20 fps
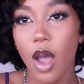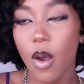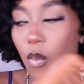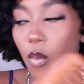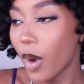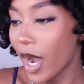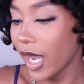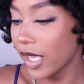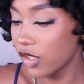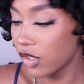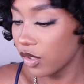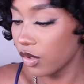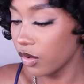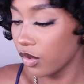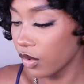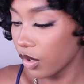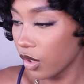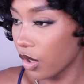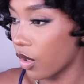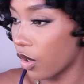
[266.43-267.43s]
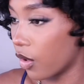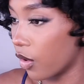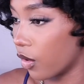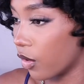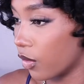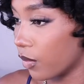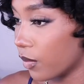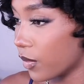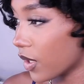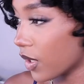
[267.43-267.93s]
a Y2
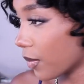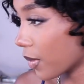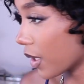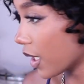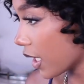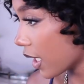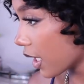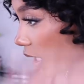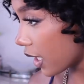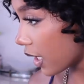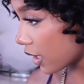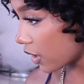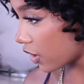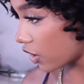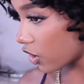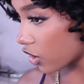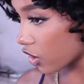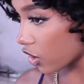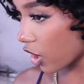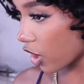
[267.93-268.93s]
comb. So I'm going to kind of